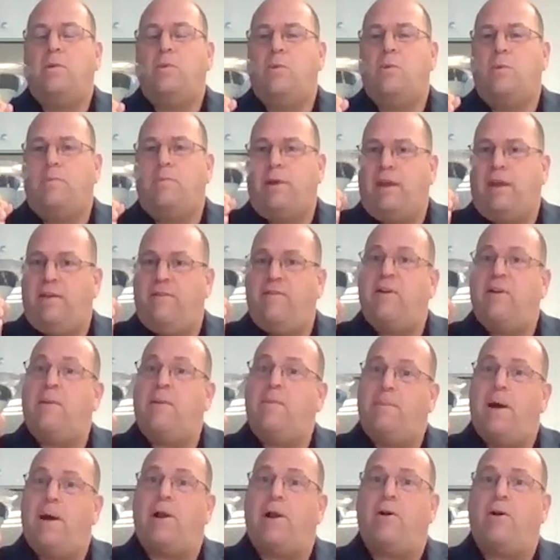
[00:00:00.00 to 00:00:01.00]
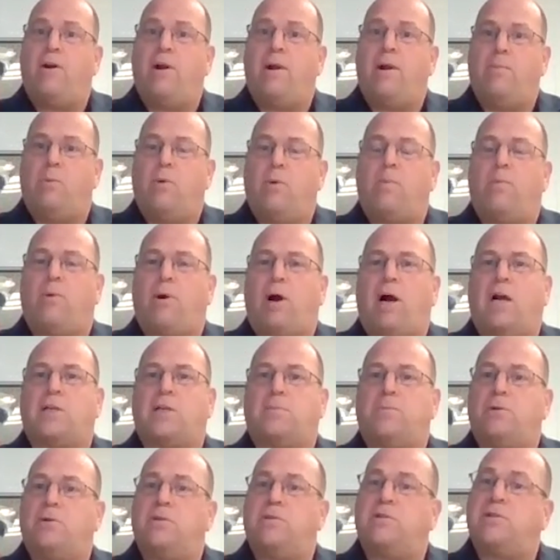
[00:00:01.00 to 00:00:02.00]
will be even a better and more
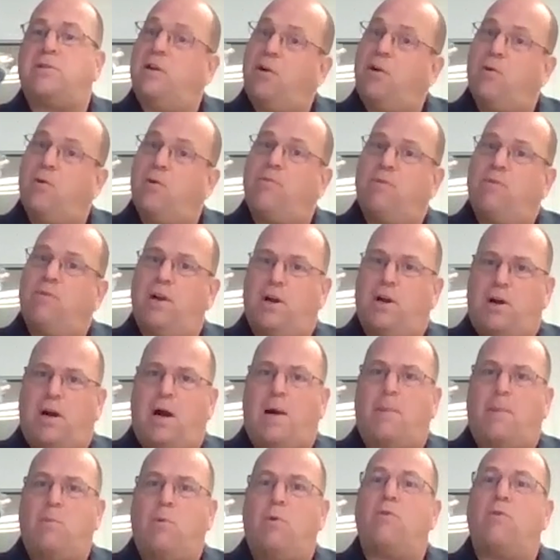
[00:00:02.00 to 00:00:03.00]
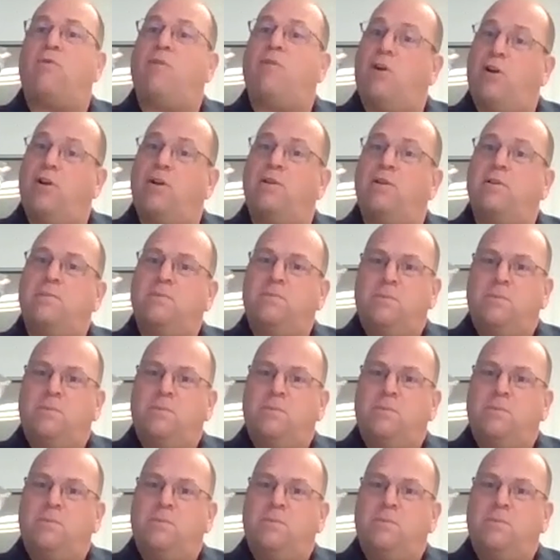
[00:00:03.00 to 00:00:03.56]
prosperous and hopefully a lot more fun.